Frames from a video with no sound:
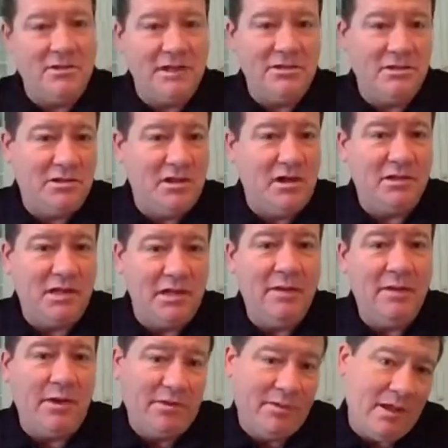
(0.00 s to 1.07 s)
I just talked to him.
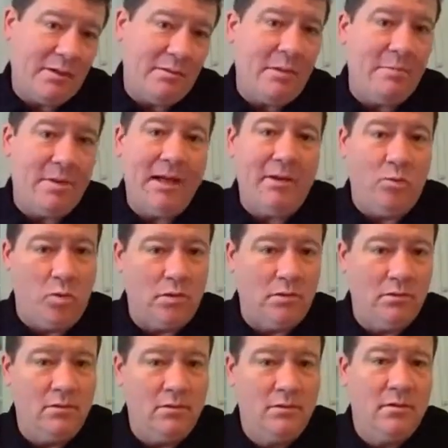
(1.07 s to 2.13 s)
They're thinking about buying one.
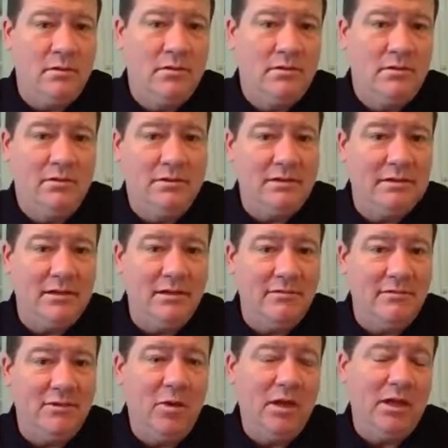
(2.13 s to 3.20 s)
Yeah.
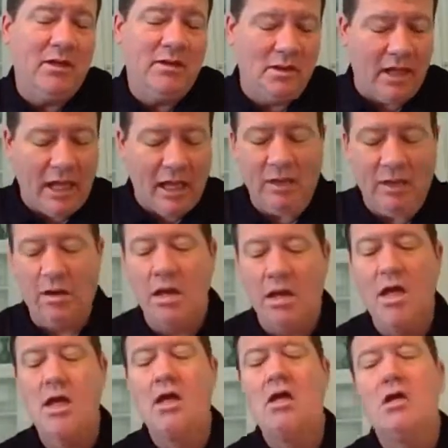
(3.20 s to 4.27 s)
We could do it.
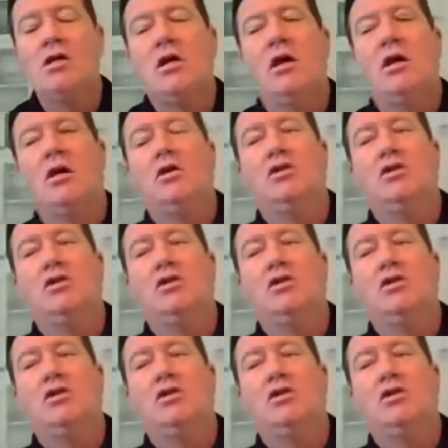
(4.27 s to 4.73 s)
Anyway. Let's,